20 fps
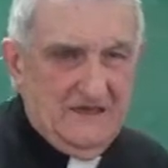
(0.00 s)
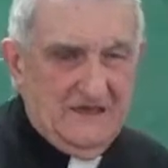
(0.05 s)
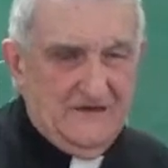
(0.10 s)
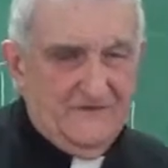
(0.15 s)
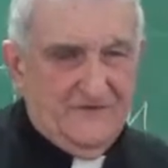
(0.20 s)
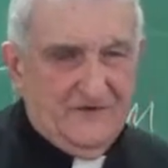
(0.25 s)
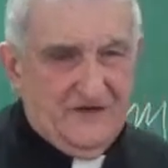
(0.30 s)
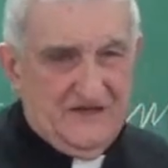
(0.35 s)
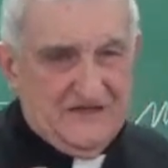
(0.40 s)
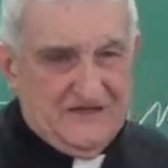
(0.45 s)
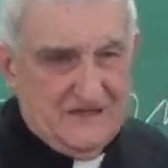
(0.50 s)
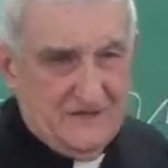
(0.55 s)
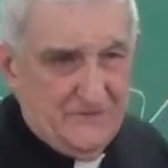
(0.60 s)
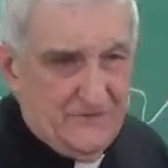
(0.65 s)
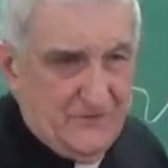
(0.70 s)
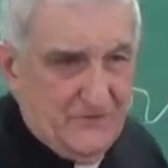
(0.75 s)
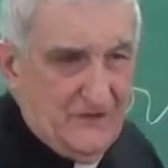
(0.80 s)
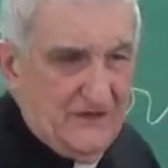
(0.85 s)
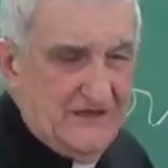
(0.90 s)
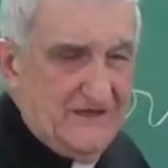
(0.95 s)
For
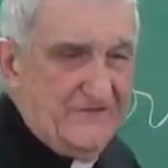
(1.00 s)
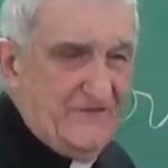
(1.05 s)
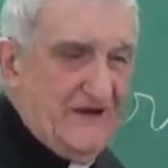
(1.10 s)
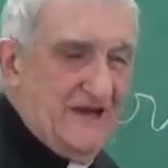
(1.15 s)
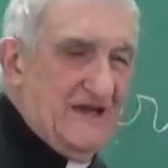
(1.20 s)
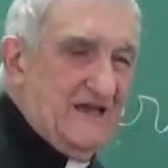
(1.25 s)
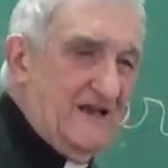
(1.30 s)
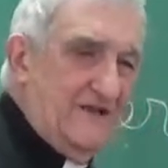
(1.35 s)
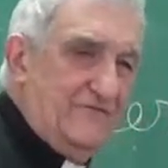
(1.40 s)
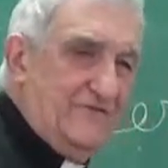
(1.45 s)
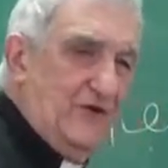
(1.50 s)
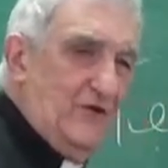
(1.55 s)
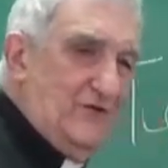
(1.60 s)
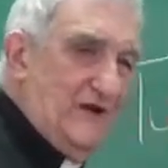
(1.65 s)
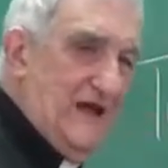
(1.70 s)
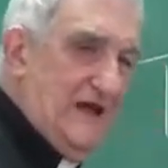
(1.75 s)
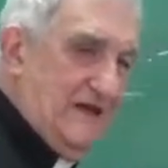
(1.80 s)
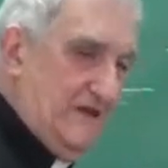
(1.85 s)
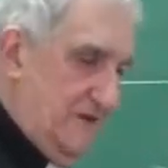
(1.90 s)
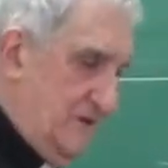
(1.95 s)
example, if I have the
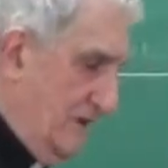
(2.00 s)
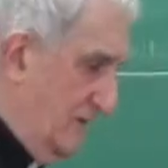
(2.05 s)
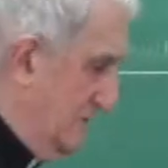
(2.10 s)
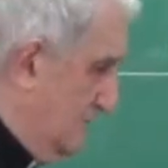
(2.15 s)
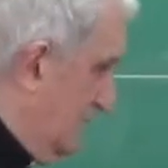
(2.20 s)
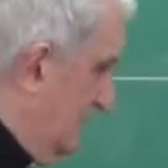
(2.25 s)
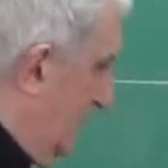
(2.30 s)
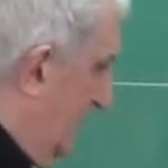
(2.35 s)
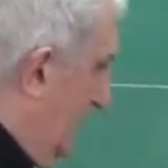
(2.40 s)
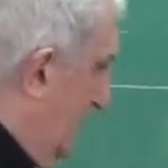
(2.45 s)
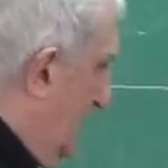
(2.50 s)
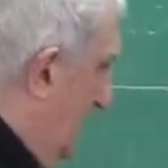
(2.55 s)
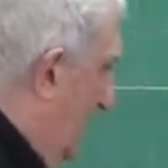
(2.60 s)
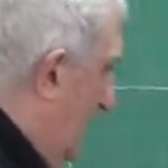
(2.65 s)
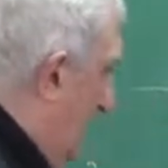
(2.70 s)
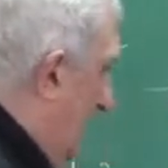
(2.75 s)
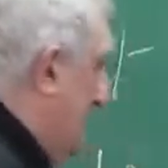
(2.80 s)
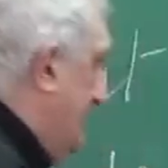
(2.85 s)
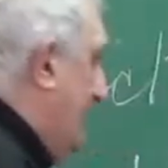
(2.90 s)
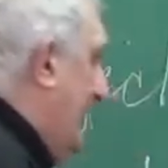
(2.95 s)
right,
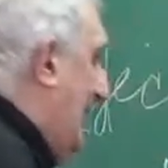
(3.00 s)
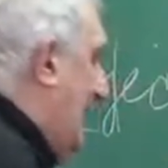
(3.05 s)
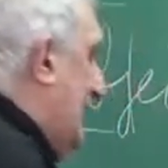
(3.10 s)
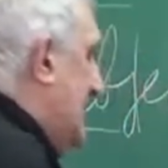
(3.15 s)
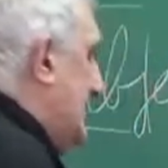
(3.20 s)
I buy